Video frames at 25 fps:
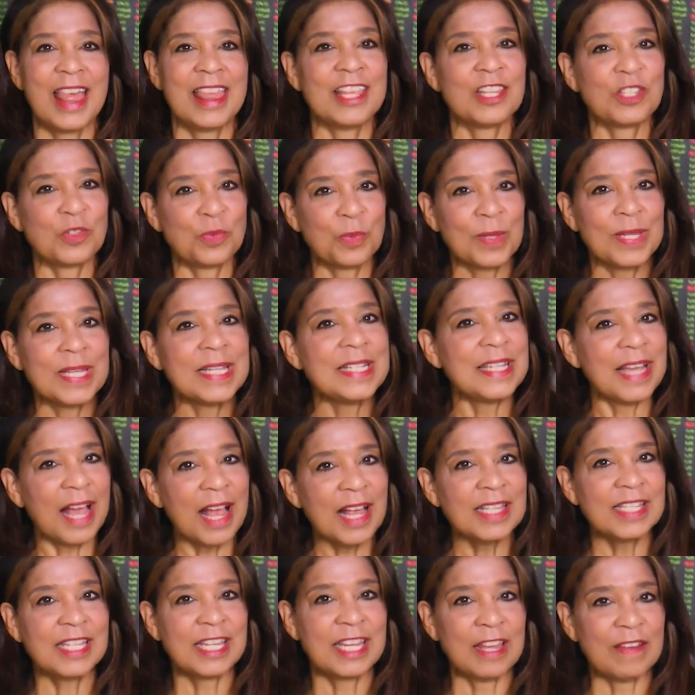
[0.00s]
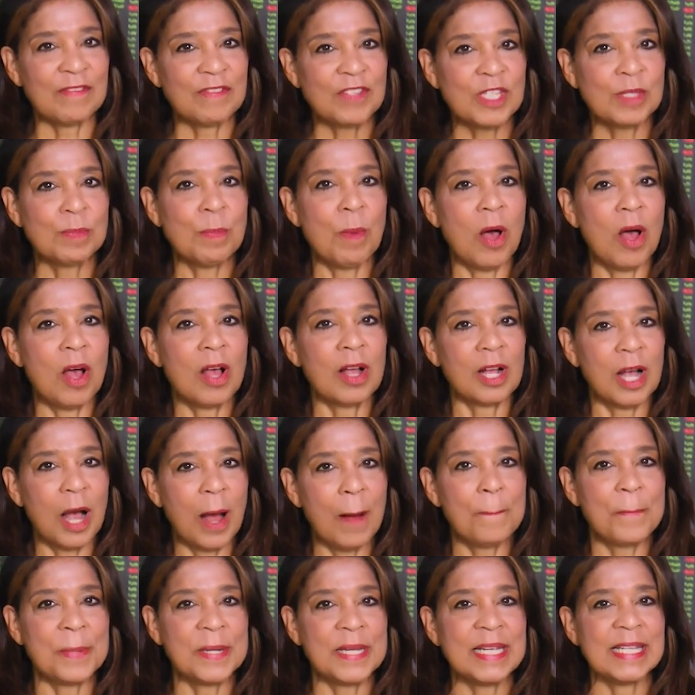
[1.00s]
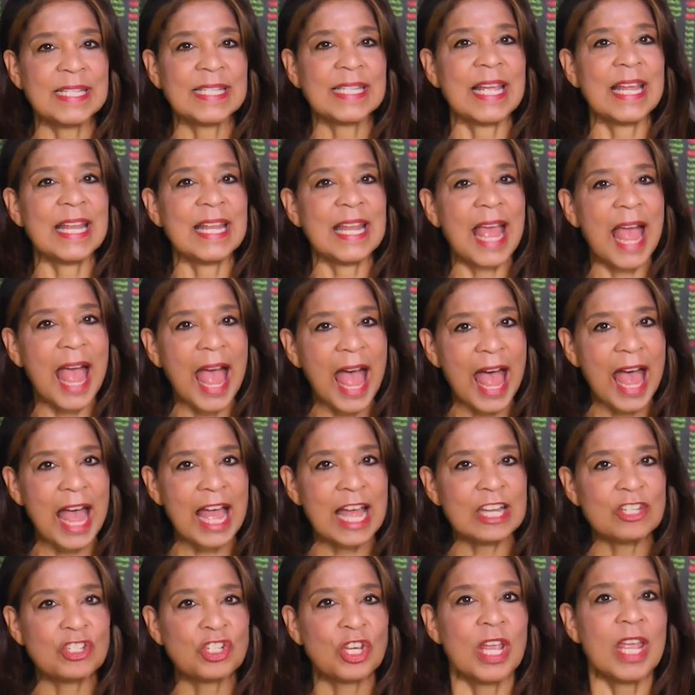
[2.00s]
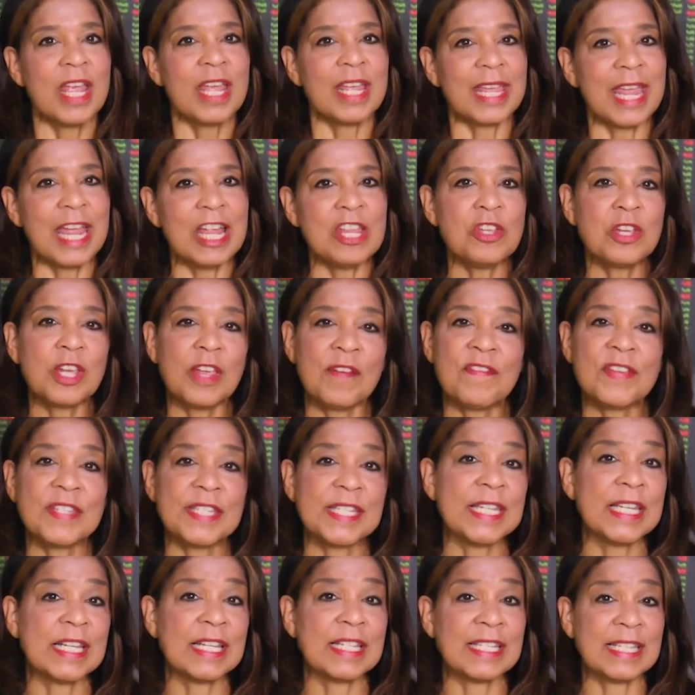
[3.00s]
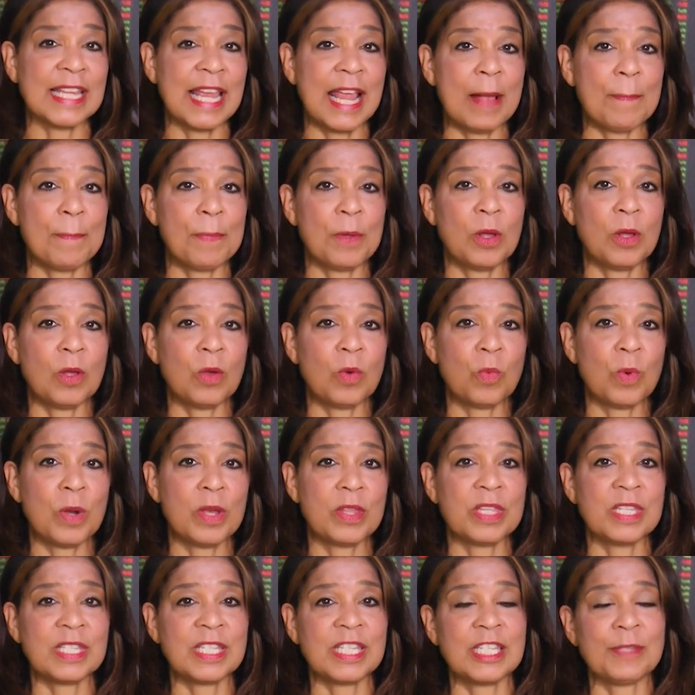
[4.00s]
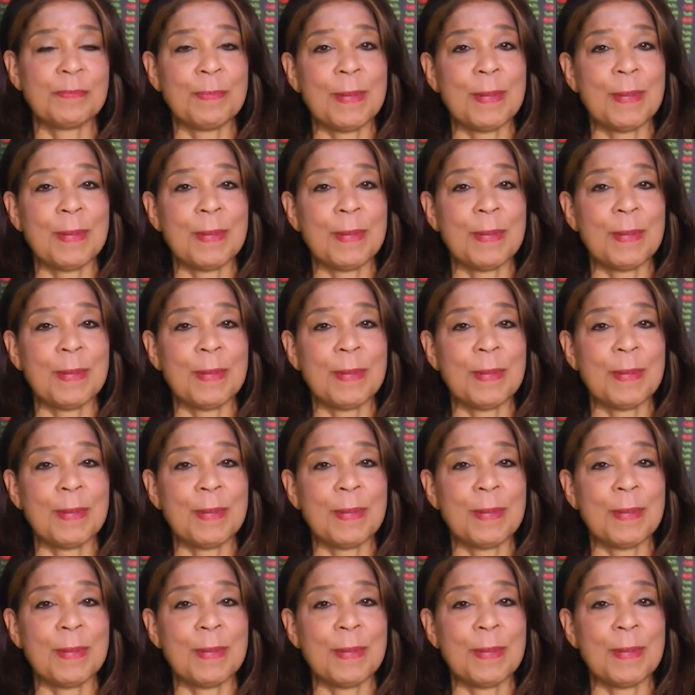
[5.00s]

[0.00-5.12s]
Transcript: This really does give small companies an edge. Can you give us an example where this has